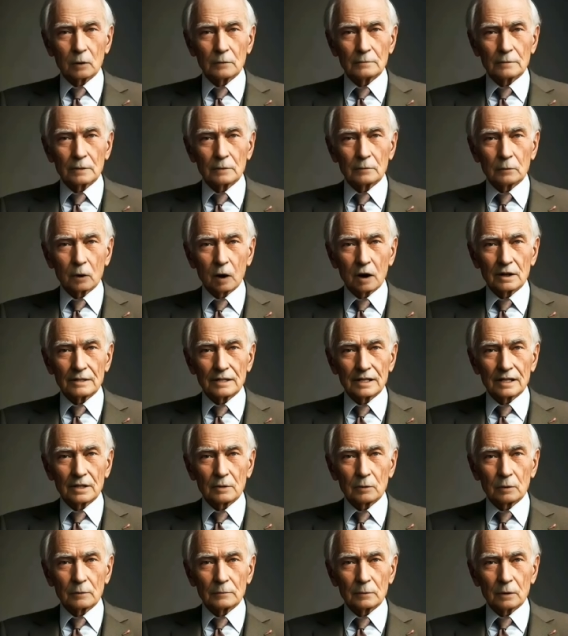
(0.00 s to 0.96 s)
A woman
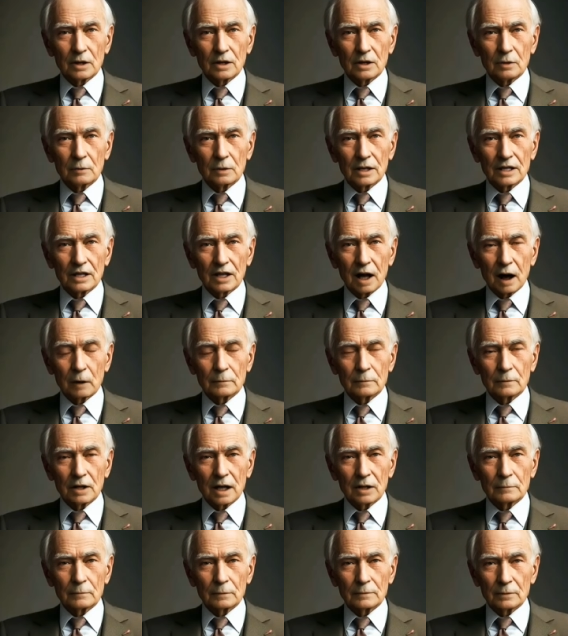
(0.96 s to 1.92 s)
walks into a butchery
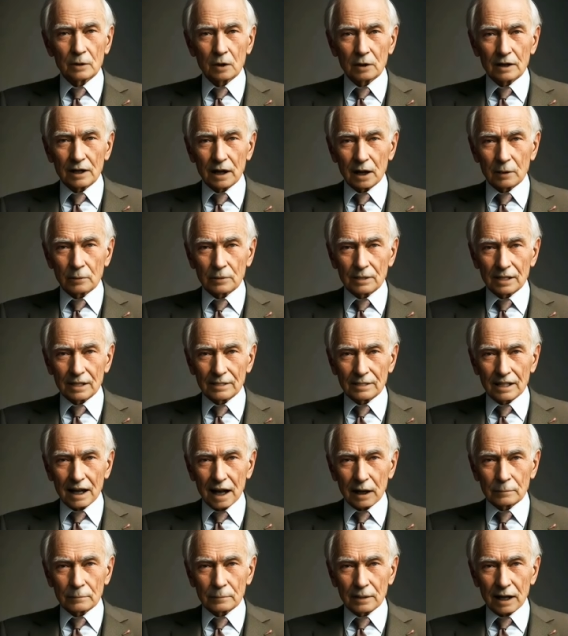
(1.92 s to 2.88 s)
shop just before
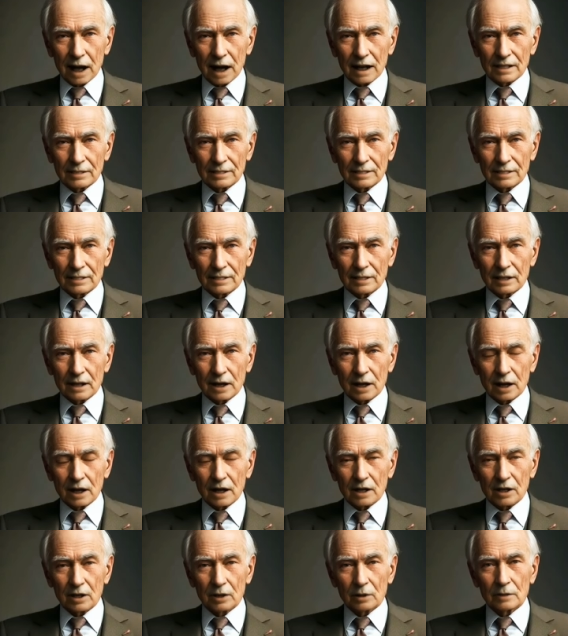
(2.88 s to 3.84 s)
closing time and asks,
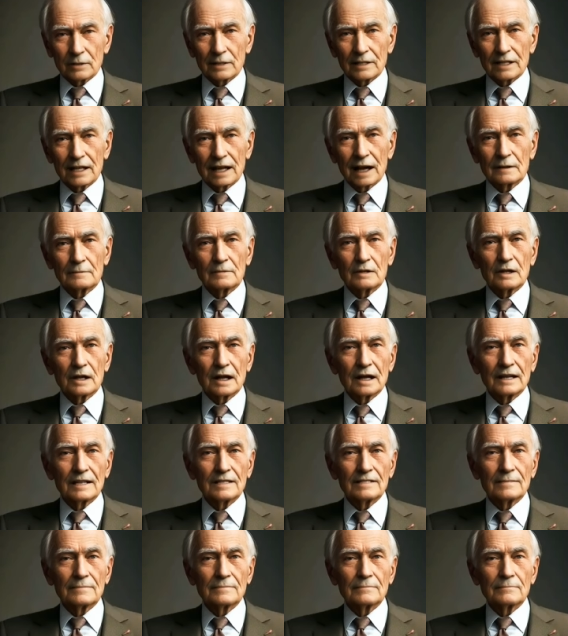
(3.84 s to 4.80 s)
Do you still have
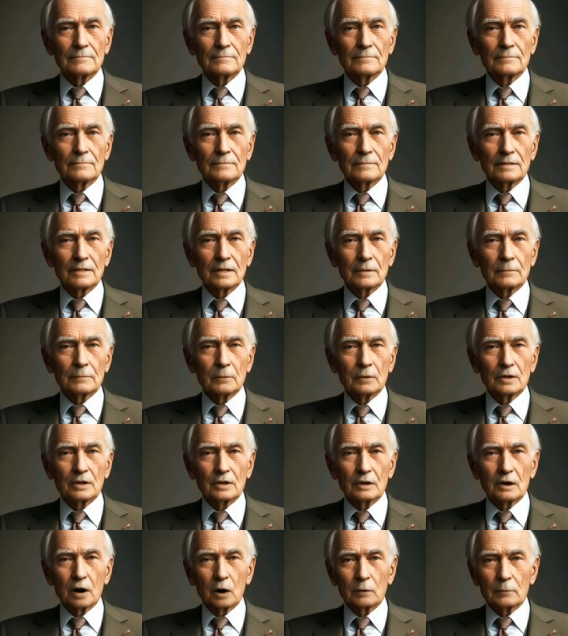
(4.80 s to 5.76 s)
chicken? The
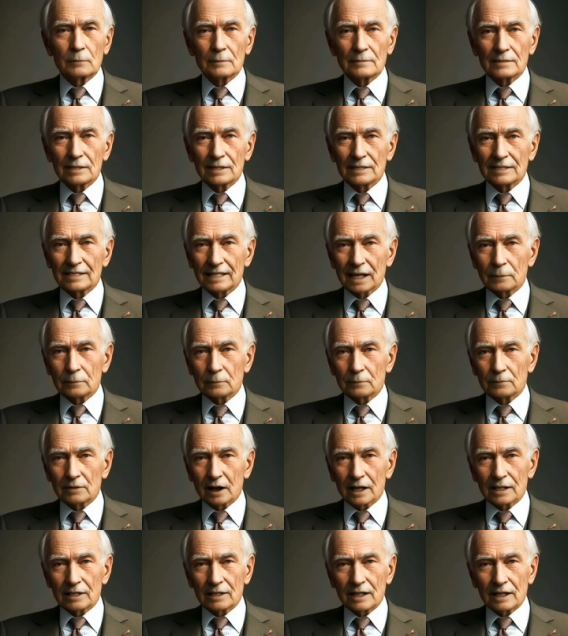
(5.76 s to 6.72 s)
butcher opens his
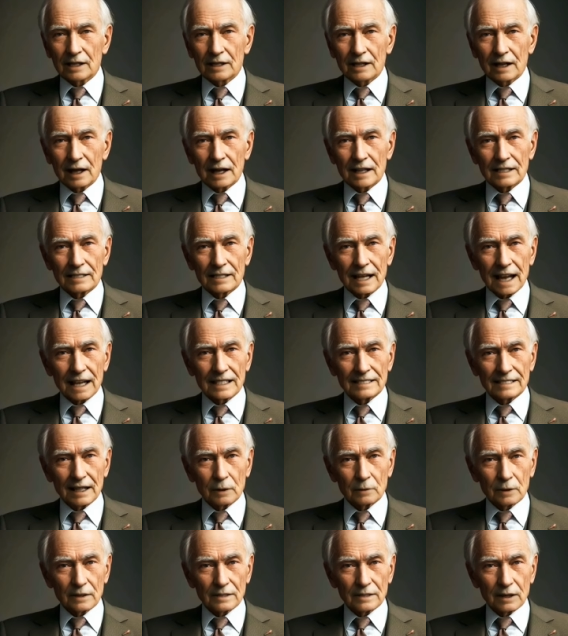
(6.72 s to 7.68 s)
deep freezer,
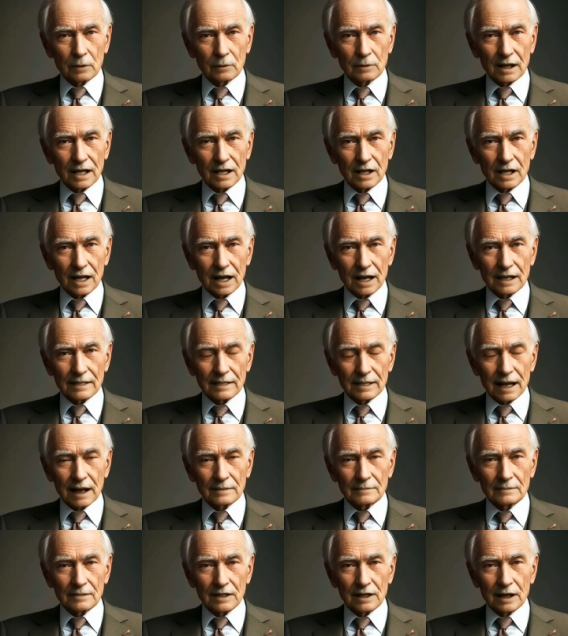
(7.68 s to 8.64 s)
takes out his only
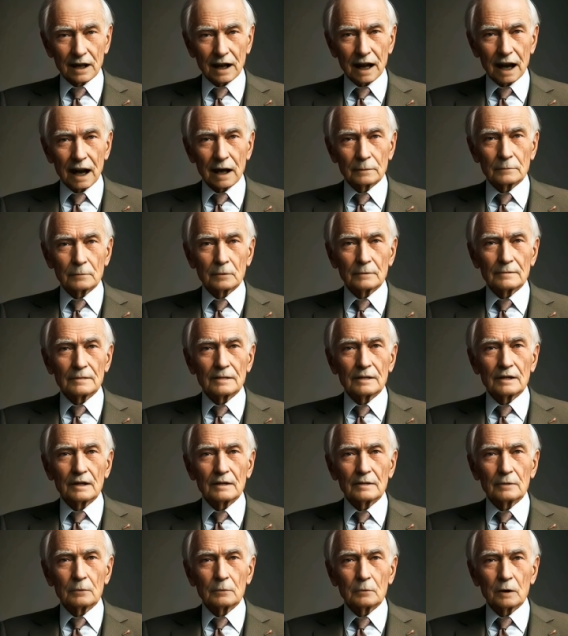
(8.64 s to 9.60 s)
chicken left, and
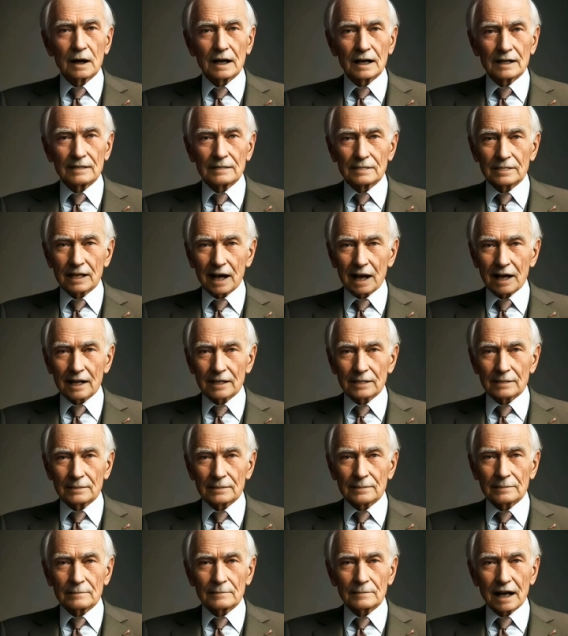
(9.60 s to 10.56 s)
puts it on the weighing
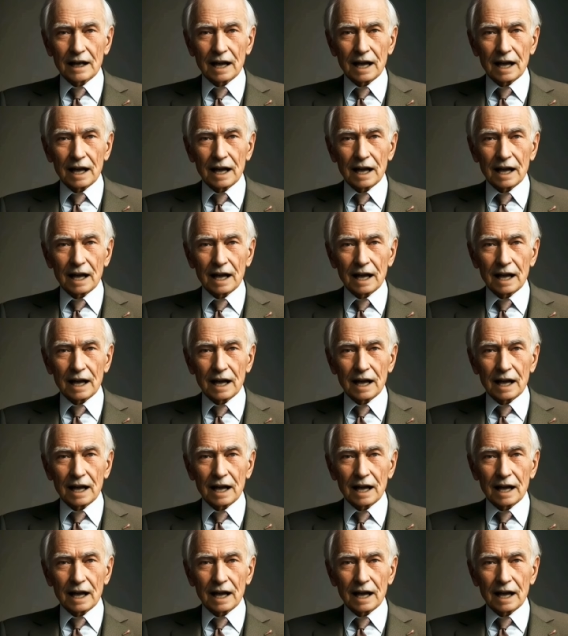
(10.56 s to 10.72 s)
scale.